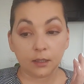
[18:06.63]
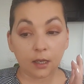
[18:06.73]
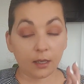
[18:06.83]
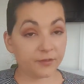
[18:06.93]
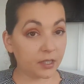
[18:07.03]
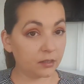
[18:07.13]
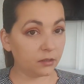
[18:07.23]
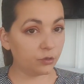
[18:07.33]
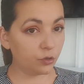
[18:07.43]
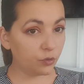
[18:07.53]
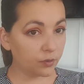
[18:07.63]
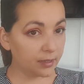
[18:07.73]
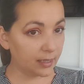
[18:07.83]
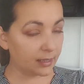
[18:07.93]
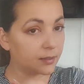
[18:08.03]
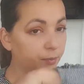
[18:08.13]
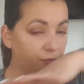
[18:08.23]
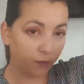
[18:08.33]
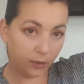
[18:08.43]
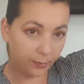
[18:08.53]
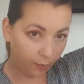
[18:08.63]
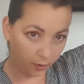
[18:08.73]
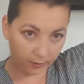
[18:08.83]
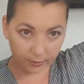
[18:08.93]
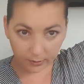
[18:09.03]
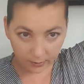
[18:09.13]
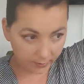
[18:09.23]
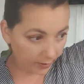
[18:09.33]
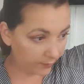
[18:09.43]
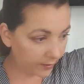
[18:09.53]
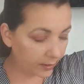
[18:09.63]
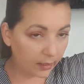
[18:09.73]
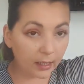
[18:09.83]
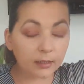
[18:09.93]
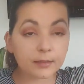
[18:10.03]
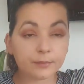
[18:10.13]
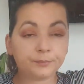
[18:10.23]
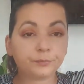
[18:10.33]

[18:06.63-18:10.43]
I've started to use this before I bought everything else.